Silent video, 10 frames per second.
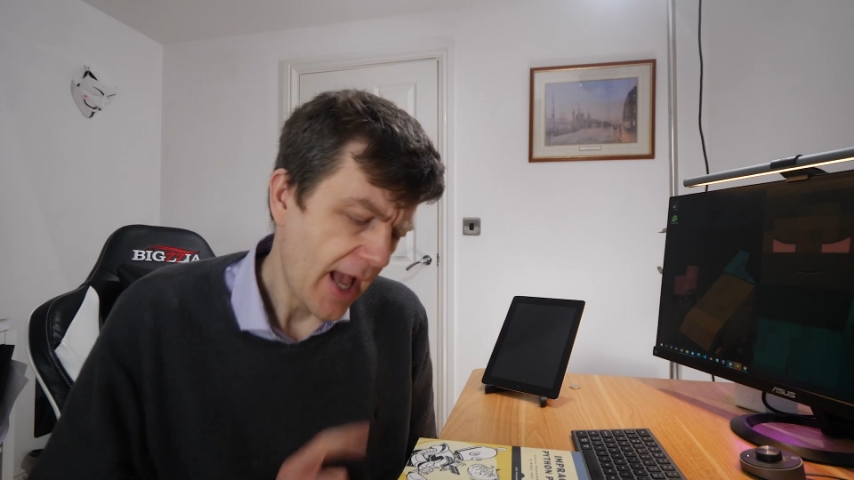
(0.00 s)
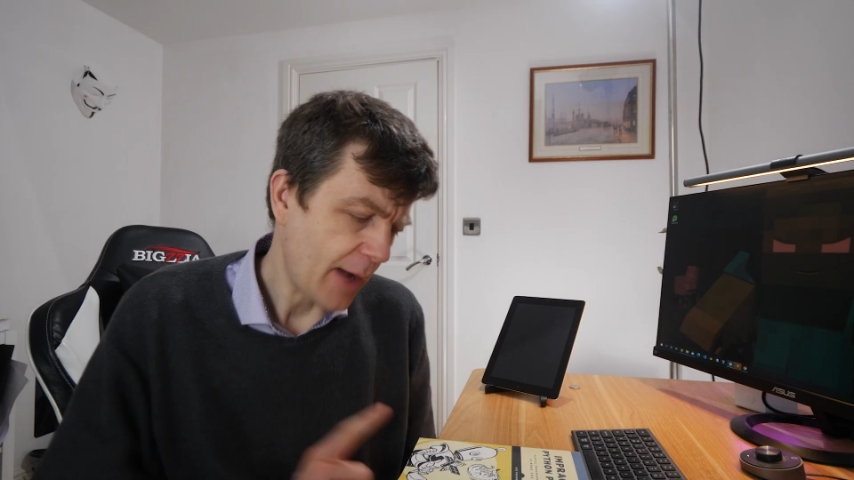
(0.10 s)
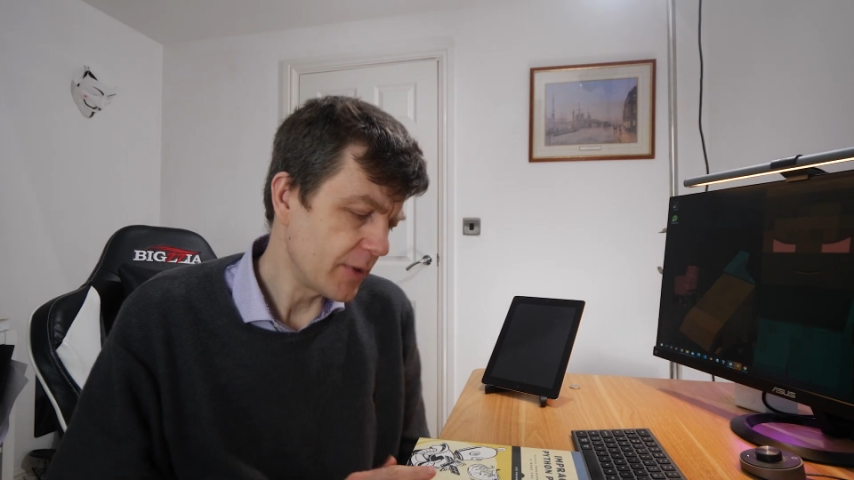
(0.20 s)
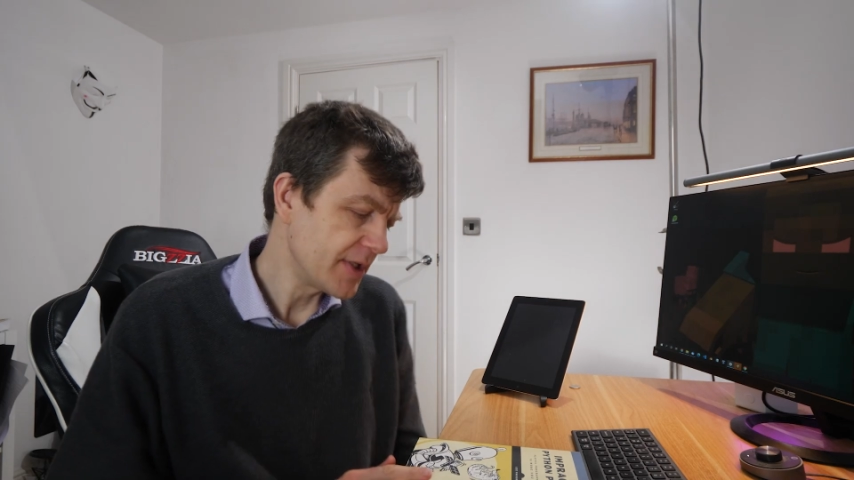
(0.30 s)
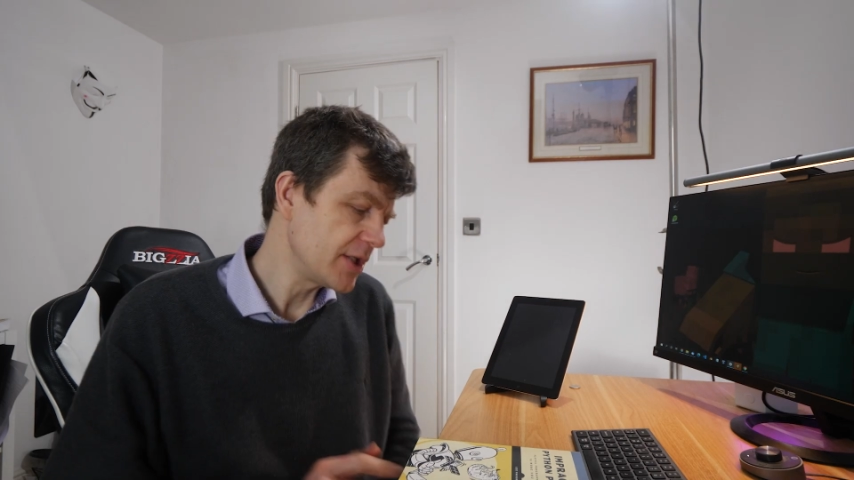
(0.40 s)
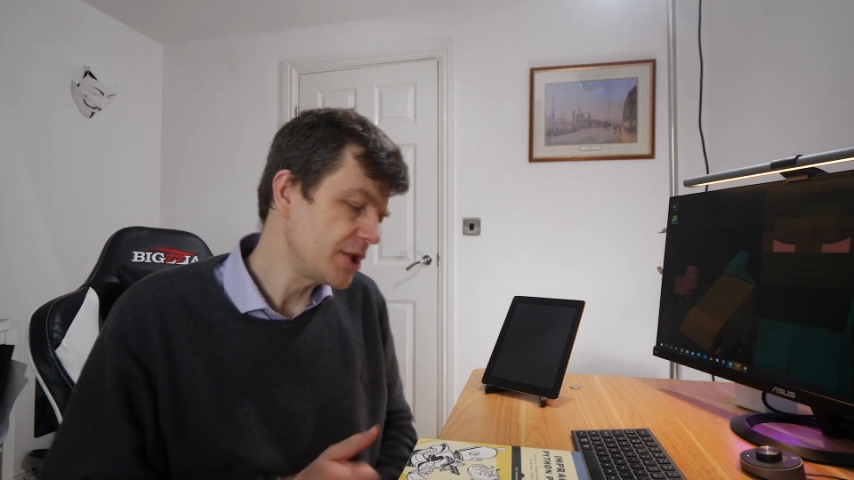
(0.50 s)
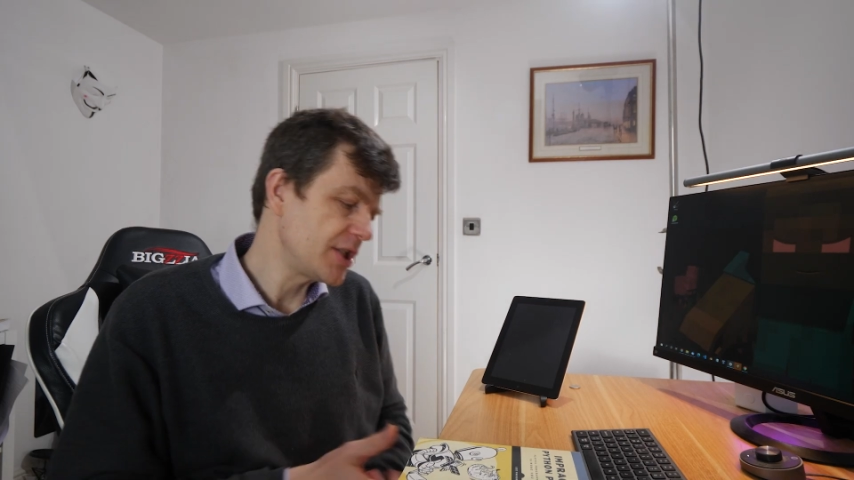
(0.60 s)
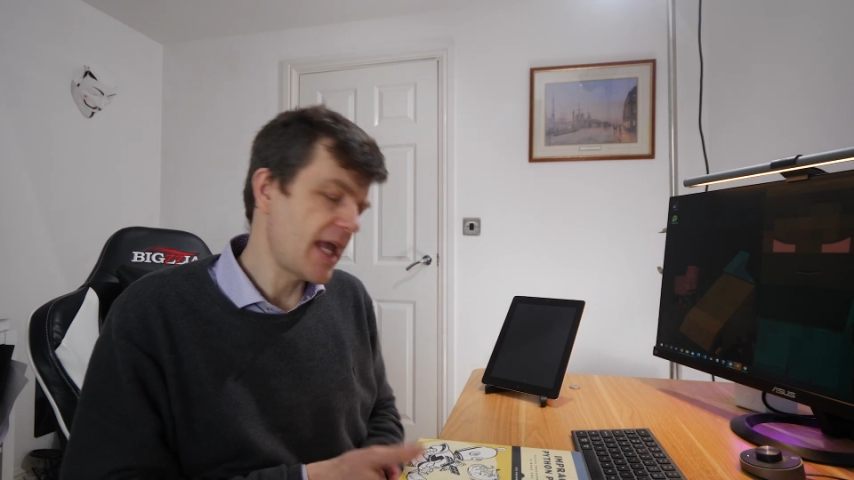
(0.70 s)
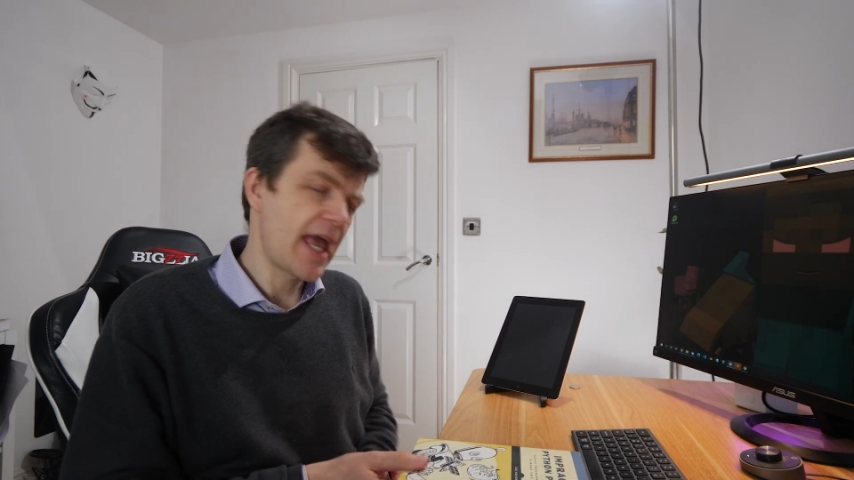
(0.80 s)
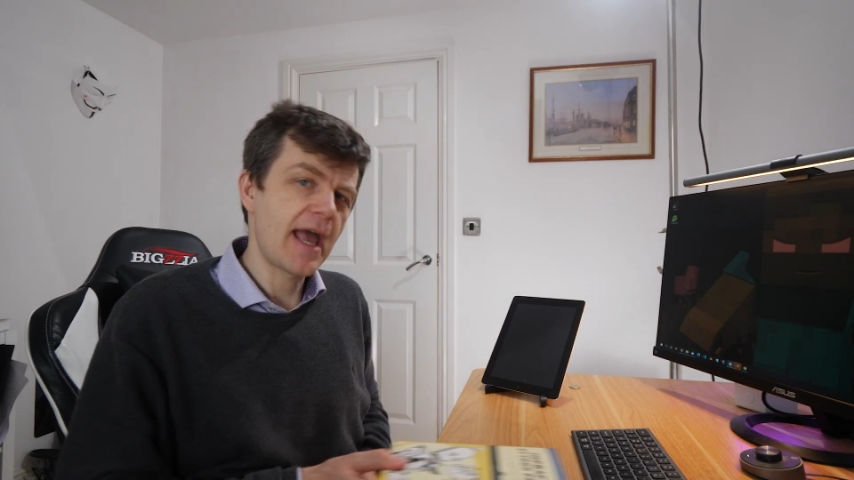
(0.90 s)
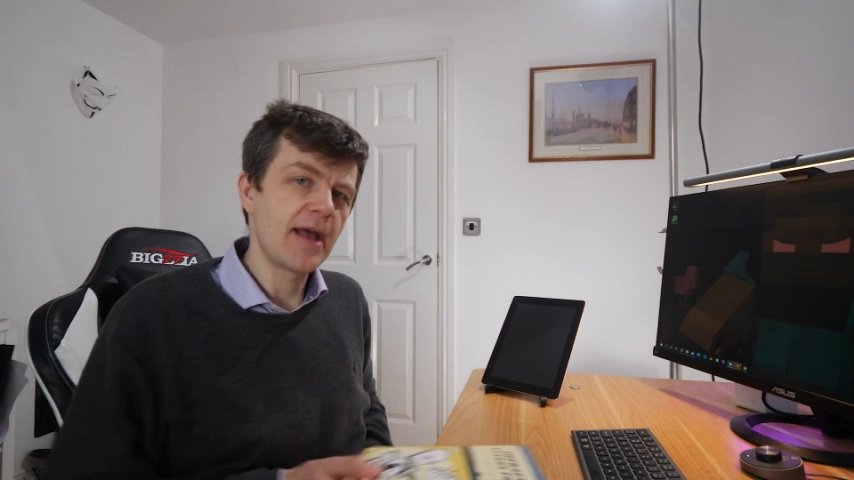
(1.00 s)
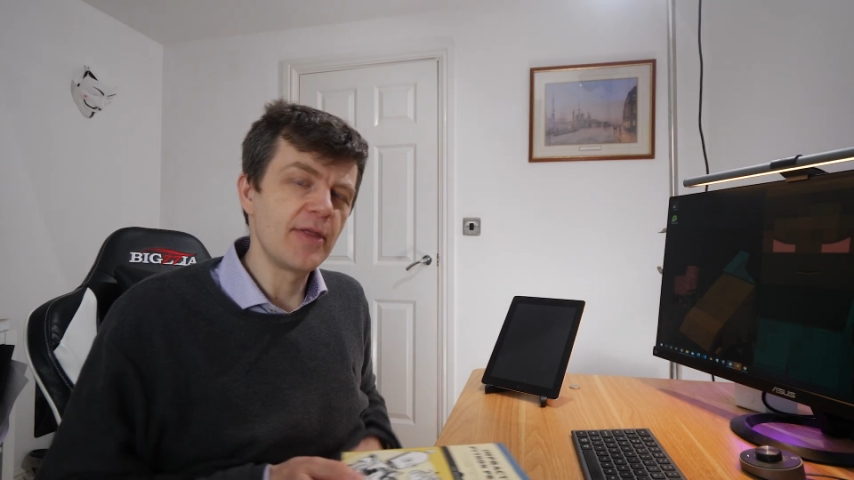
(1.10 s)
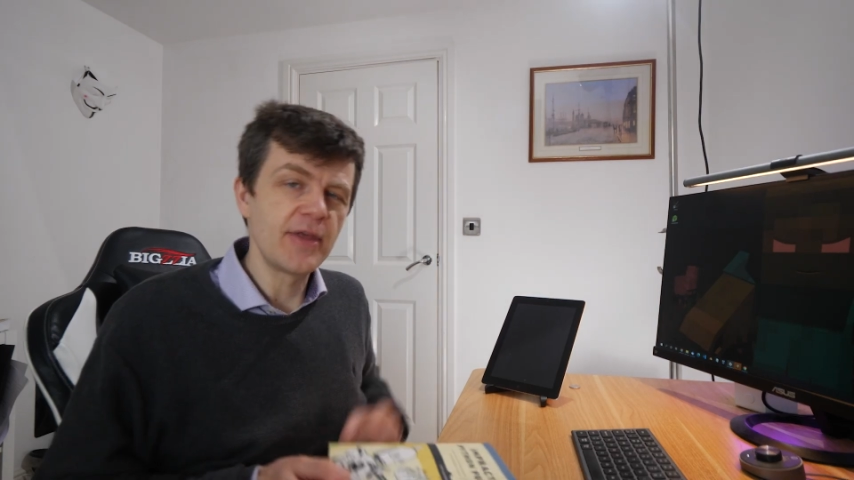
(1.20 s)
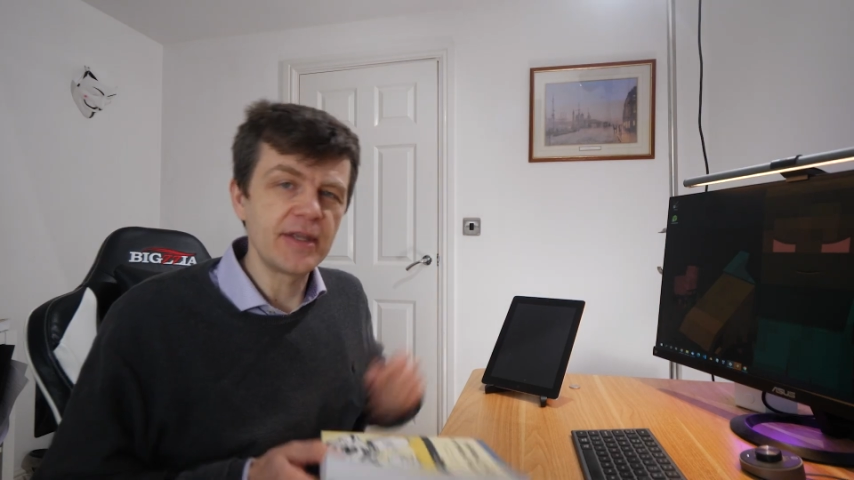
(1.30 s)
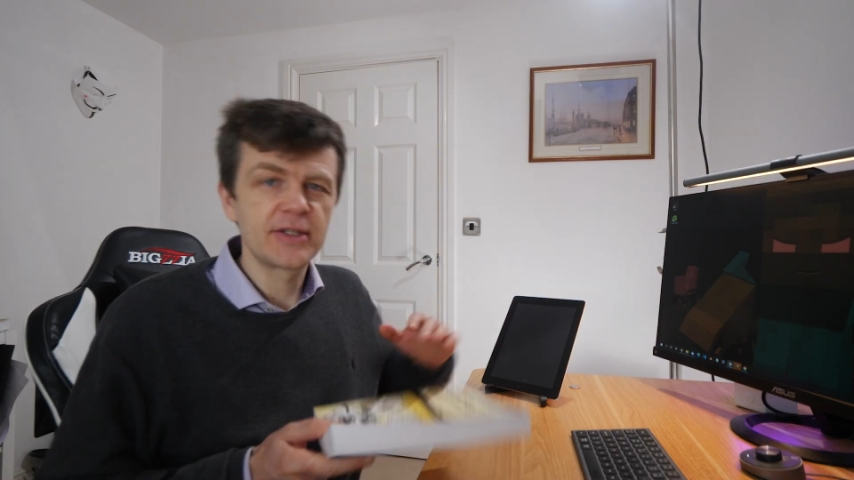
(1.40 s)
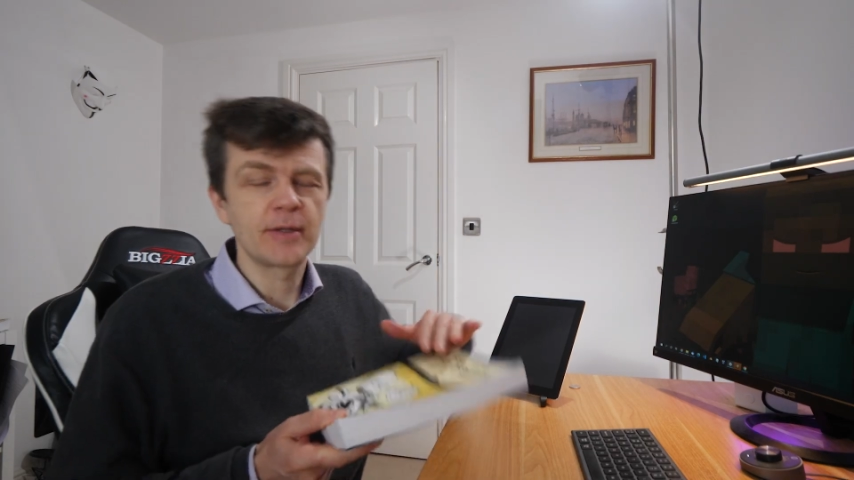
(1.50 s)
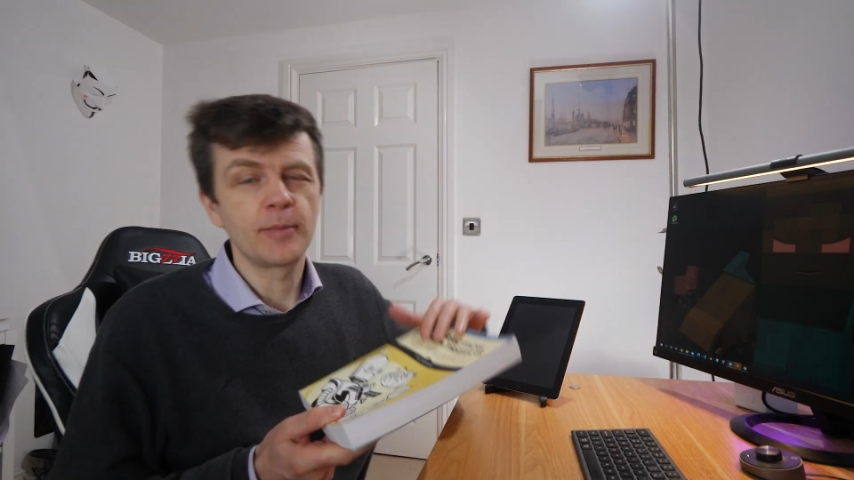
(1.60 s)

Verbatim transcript: I wanted to share this